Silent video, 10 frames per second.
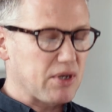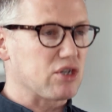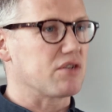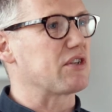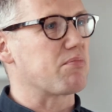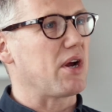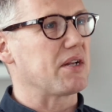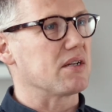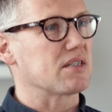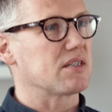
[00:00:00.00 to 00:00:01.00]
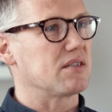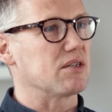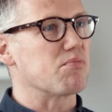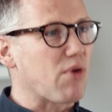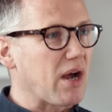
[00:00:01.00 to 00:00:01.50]
because of its brightness.
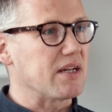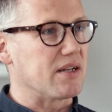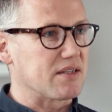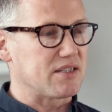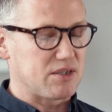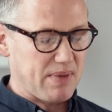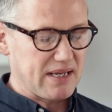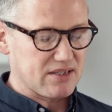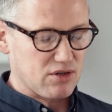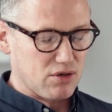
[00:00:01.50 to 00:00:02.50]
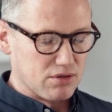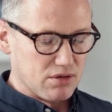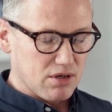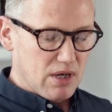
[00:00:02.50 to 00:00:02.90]
This brightness is based on